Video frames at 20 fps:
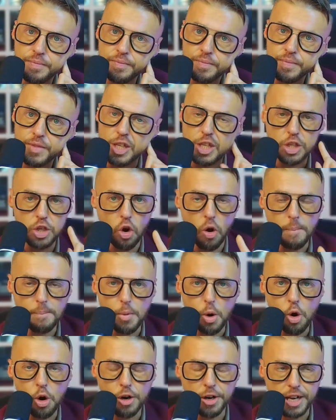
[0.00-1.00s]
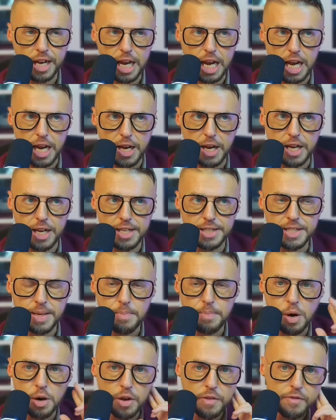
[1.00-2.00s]
Your part is a
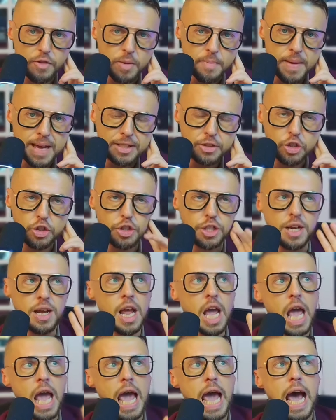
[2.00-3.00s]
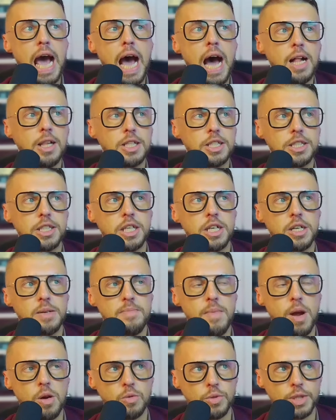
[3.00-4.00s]
part of your messaging. Alex
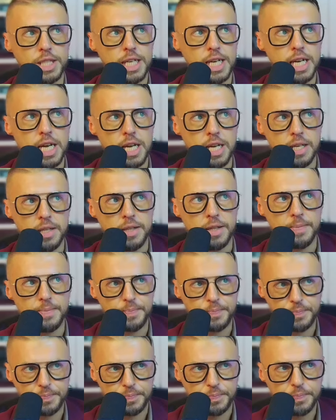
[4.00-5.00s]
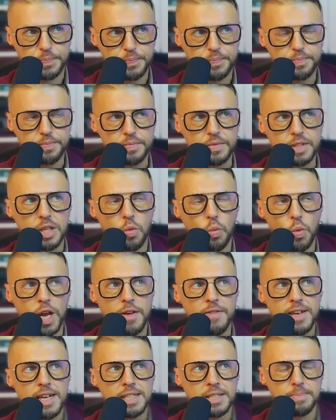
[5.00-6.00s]
Hormozi in one
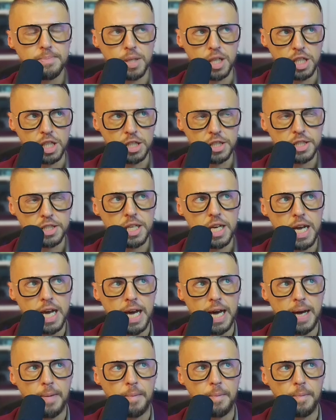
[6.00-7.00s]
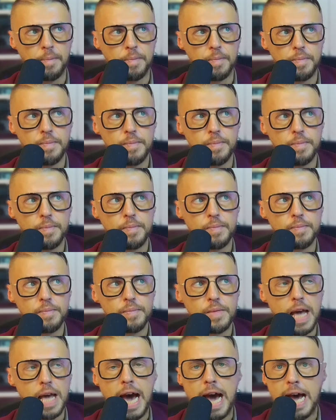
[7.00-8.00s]
of his books. Um,
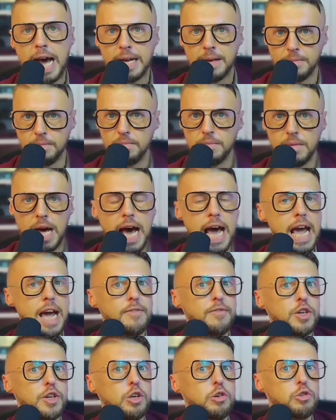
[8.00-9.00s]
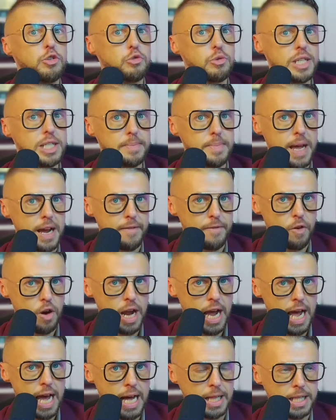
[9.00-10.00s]
I I have huge respect for
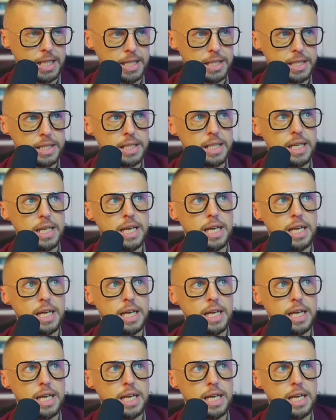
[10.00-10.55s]
Alex.